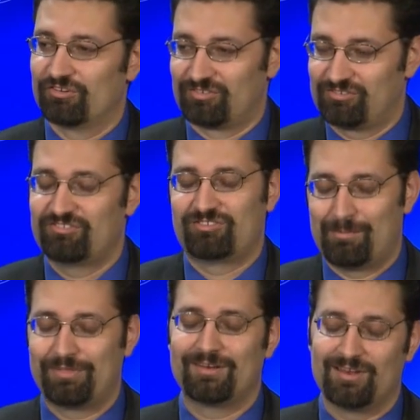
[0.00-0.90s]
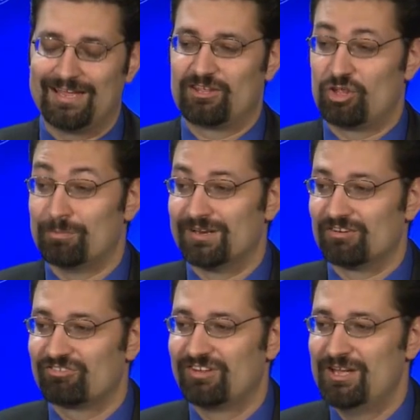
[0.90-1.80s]
I say something like
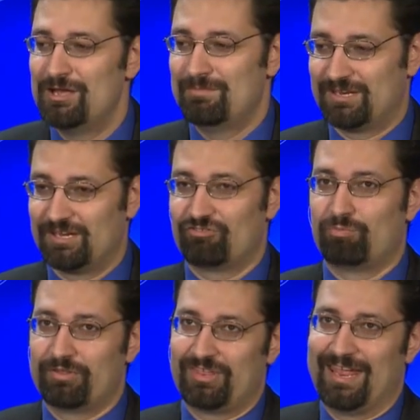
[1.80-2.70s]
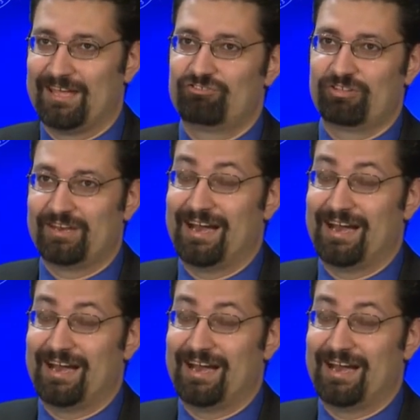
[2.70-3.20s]
humanist, because what the answer that I